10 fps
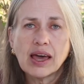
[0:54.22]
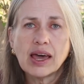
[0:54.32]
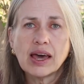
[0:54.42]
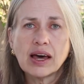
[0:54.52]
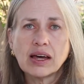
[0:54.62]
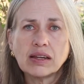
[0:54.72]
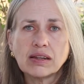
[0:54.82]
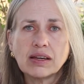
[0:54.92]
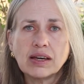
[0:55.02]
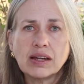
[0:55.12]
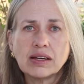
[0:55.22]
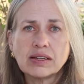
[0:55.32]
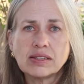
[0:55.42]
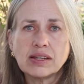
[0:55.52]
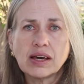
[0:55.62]
and it
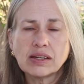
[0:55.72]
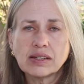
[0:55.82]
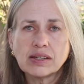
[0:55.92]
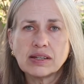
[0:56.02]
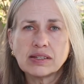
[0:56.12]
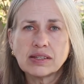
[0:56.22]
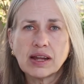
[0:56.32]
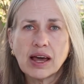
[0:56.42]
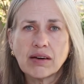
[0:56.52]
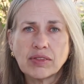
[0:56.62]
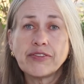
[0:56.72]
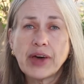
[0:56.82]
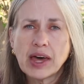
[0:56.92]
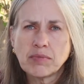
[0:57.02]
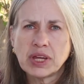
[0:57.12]
is the entities that have
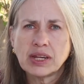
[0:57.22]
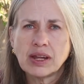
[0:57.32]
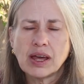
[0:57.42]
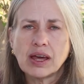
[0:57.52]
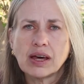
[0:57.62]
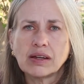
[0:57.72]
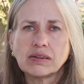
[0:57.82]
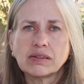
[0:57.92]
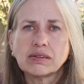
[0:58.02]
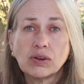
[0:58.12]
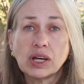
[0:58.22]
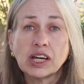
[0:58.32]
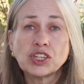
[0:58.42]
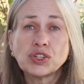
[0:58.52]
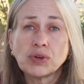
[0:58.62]
famine and
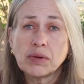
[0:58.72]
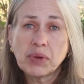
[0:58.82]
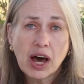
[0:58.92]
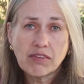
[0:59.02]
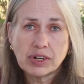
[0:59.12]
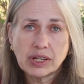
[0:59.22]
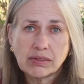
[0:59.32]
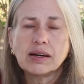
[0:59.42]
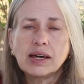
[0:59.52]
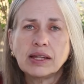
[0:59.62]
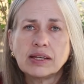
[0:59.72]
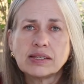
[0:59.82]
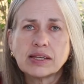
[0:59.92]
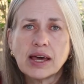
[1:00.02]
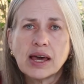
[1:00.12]
extreme poverty. In
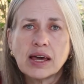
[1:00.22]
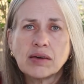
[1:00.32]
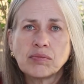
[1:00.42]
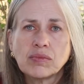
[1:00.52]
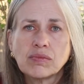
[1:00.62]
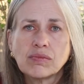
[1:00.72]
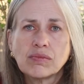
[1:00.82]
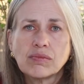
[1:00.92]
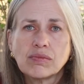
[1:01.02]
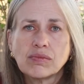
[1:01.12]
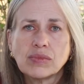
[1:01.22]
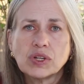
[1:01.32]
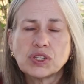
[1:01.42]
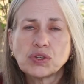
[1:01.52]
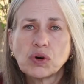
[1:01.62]
this game,
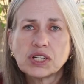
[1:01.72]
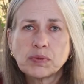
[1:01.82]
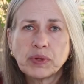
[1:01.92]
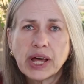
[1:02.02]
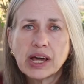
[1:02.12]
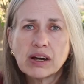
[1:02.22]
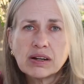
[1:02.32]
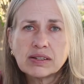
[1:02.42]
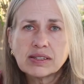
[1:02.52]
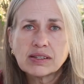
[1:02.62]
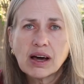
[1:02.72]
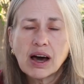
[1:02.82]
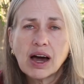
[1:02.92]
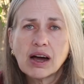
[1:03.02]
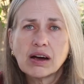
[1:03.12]
source players
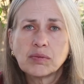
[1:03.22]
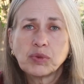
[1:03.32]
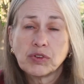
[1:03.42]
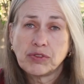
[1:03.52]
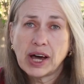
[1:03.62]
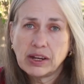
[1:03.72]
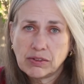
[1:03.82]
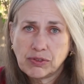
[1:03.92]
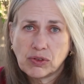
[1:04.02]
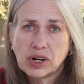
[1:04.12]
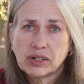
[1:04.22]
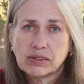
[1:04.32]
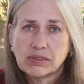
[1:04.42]
are provided for.